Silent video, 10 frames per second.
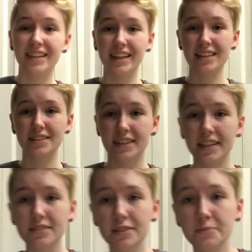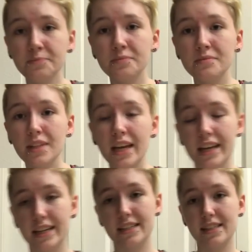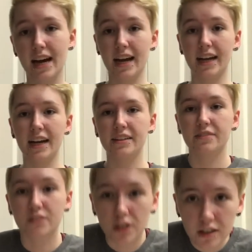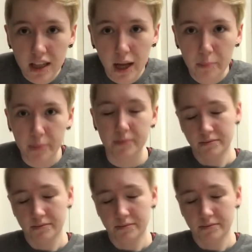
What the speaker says: That's my next one, is I kind of curl up.